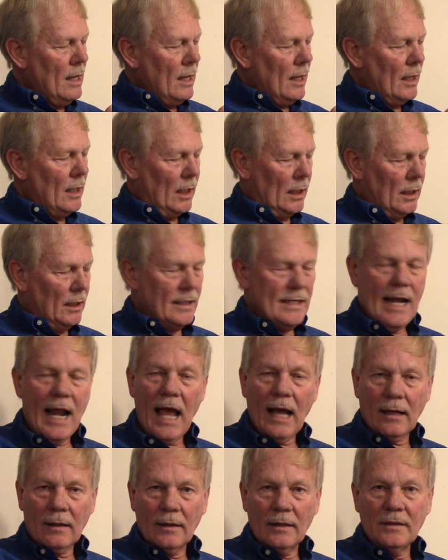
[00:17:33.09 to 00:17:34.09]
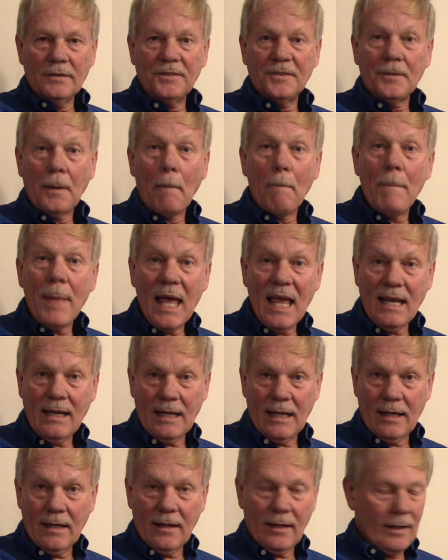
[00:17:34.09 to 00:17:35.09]
in a necklace
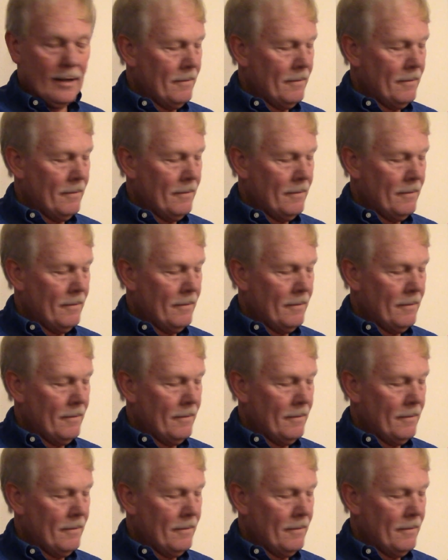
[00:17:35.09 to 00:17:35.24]
pendant